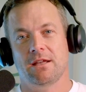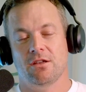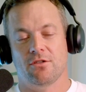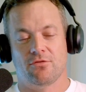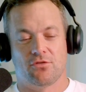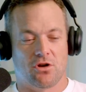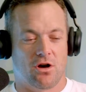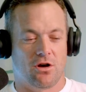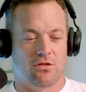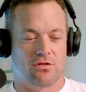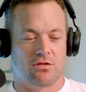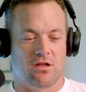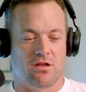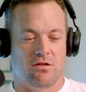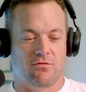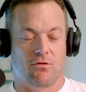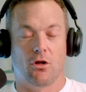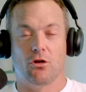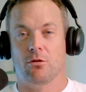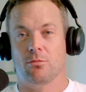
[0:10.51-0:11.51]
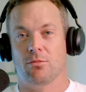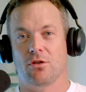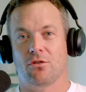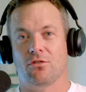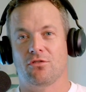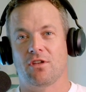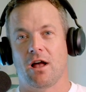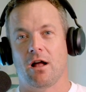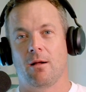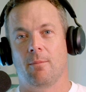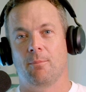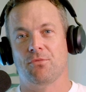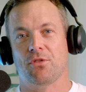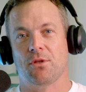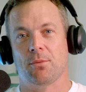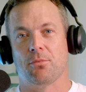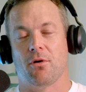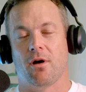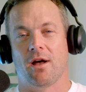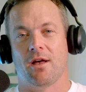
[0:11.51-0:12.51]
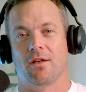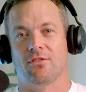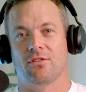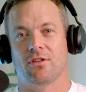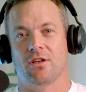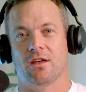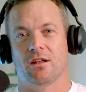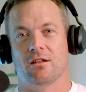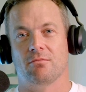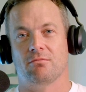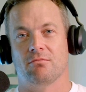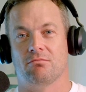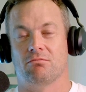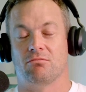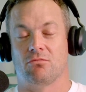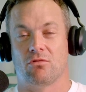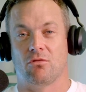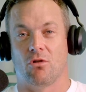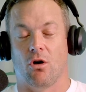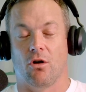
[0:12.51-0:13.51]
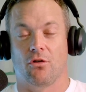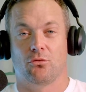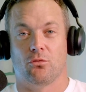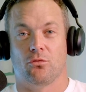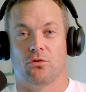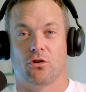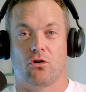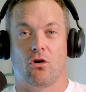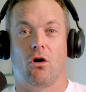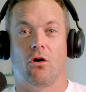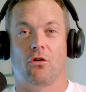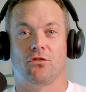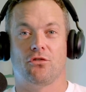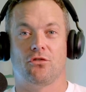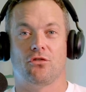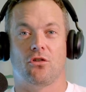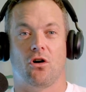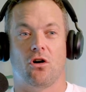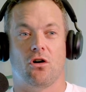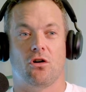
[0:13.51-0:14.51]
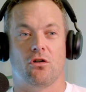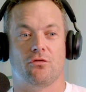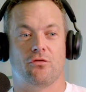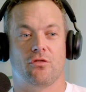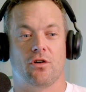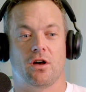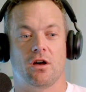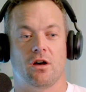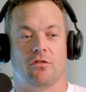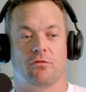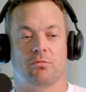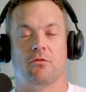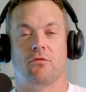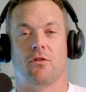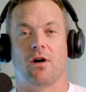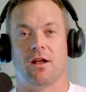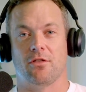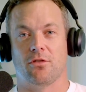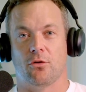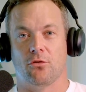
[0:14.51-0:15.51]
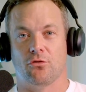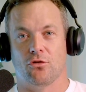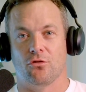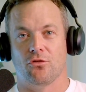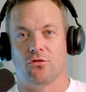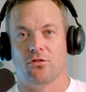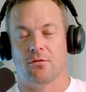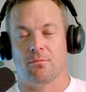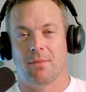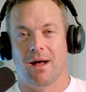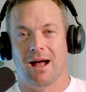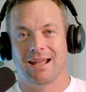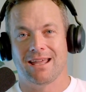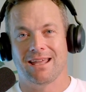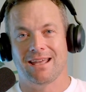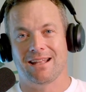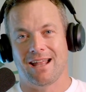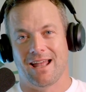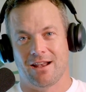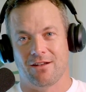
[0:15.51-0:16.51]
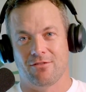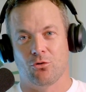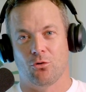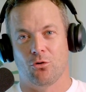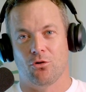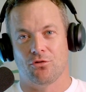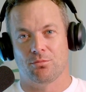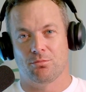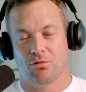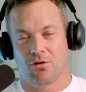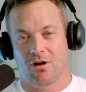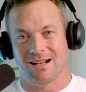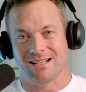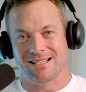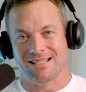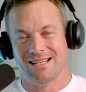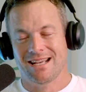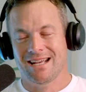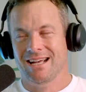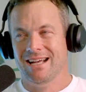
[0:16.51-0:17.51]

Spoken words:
You've got the volume that you sell, the price it costs, or the costs of providing those goods to the market, and of course price.